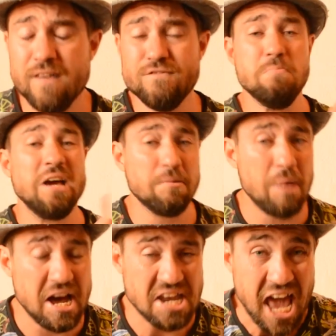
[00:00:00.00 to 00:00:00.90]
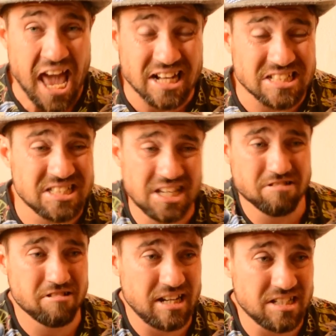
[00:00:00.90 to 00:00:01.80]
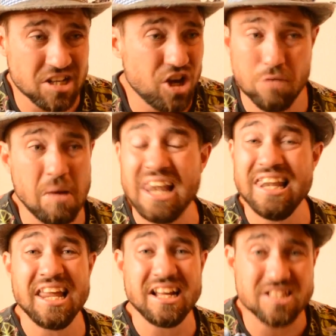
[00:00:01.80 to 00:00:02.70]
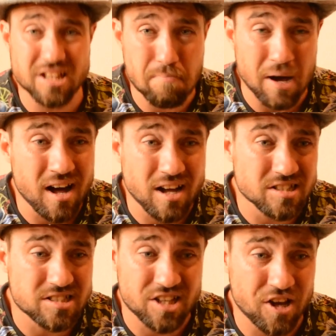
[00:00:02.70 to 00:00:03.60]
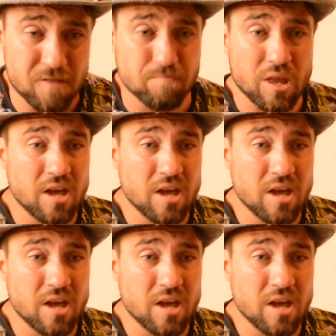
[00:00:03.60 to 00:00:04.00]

the Mega Man X series, um, Link to the Past, um,